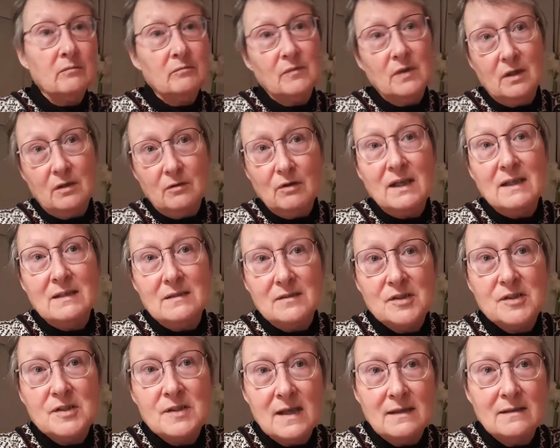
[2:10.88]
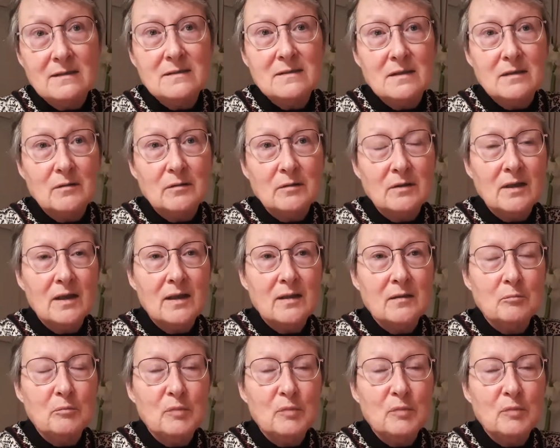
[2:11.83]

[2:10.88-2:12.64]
great saint and